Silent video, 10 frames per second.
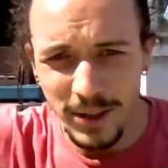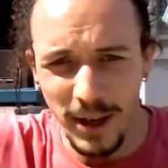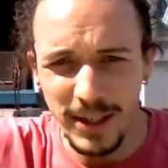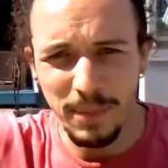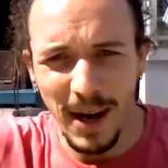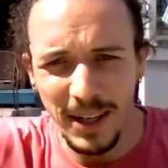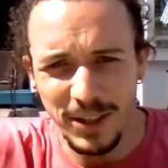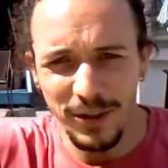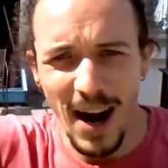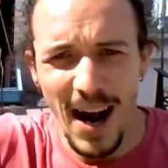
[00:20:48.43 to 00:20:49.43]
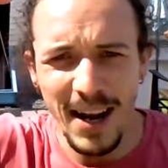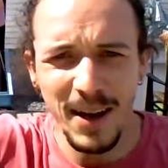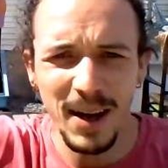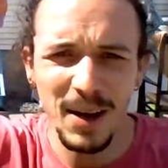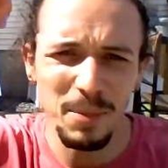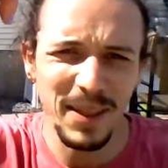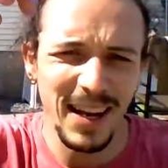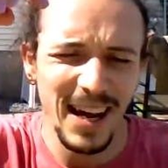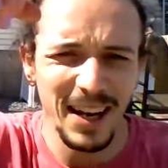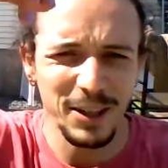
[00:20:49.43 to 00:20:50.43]
so I did my stride, but then
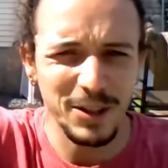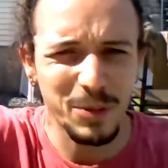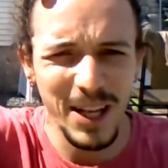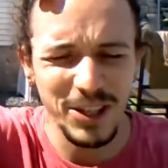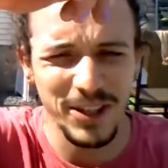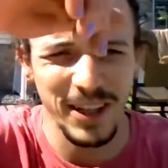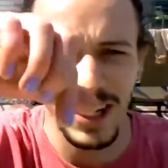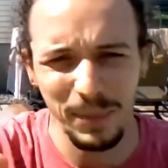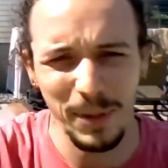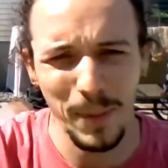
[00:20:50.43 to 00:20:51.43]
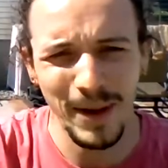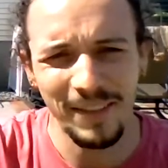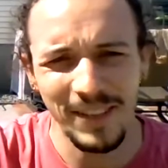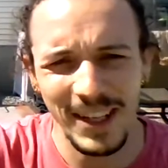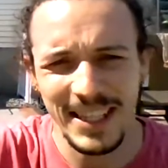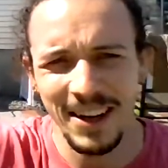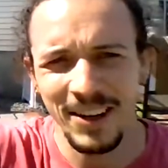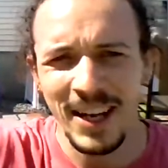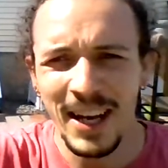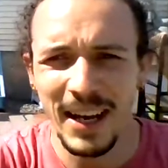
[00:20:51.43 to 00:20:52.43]
I had a switch so that I could put my left leg down
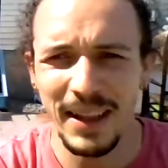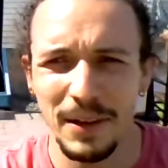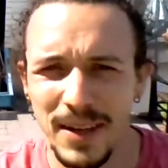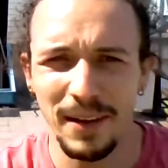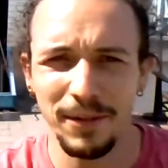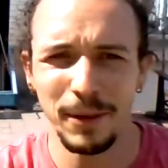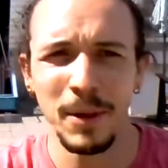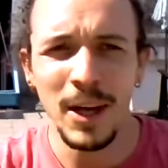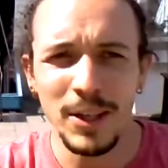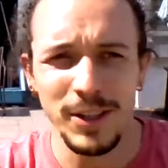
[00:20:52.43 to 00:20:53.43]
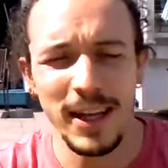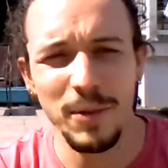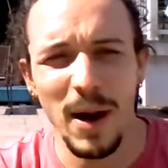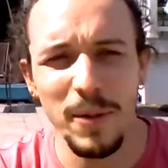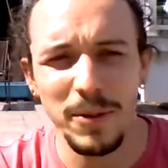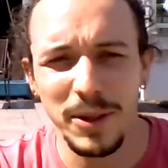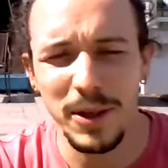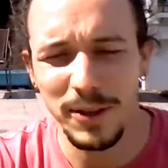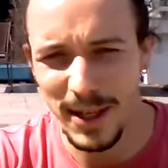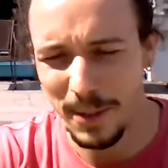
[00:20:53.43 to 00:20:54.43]
and then side flip. So that's why we do
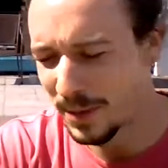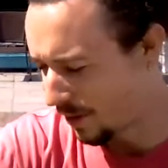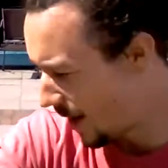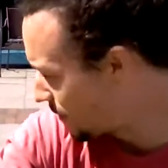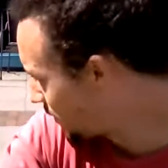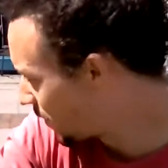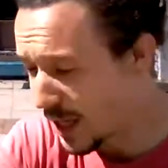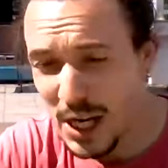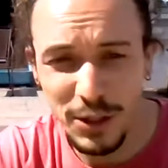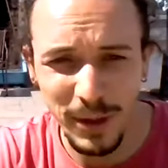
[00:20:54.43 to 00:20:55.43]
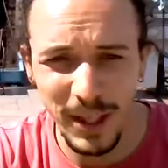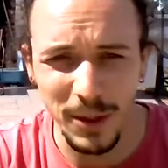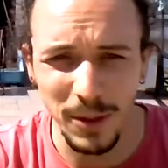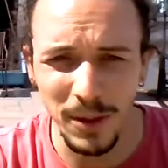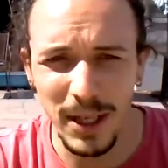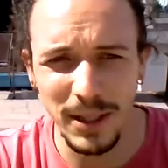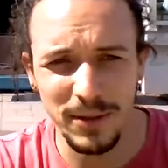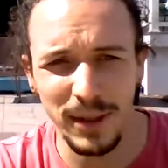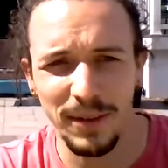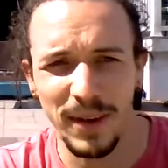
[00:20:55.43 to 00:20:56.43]
ghost steps, right? It's really cool. It's
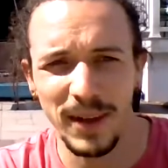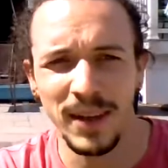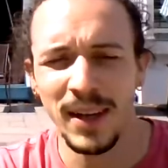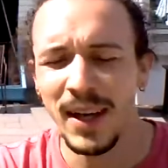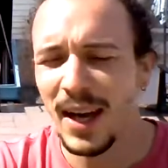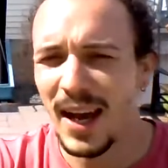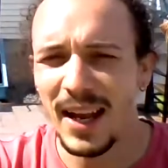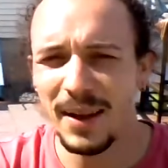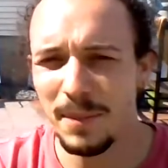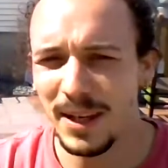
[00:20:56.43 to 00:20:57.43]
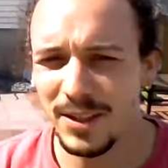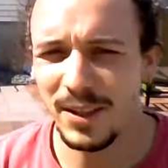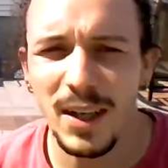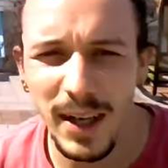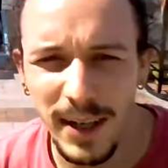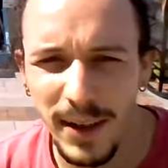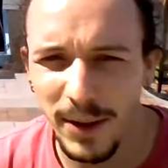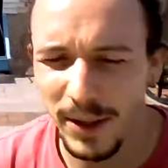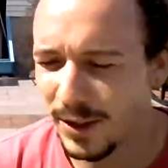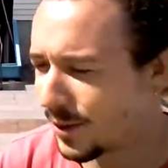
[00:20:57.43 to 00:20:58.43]
really fun, and it makes you look like you know
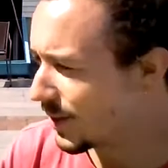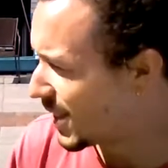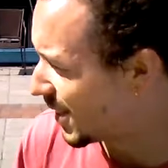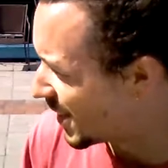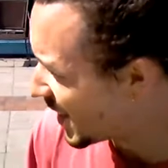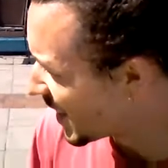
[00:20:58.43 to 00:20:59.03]
what you're doing too.